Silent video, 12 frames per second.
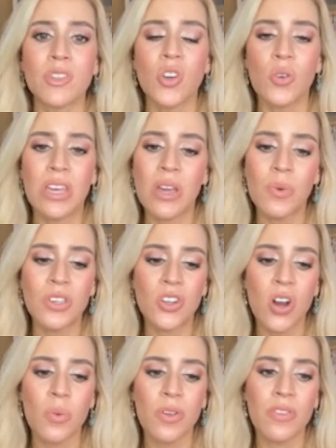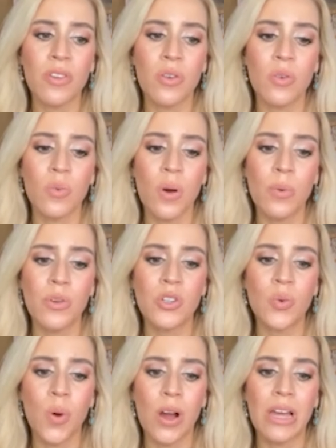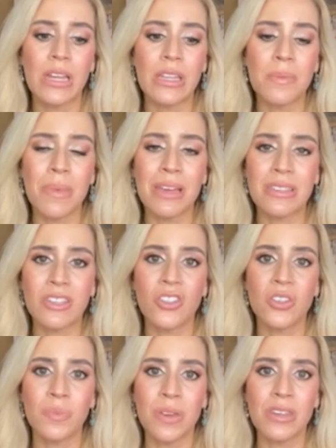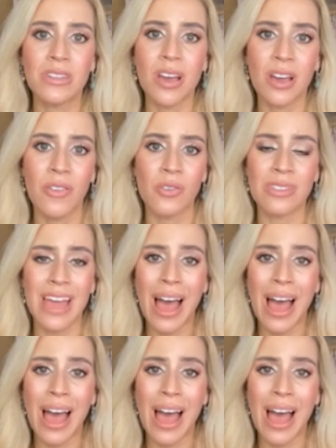Jody, can we start with you? What would you want the message to be to others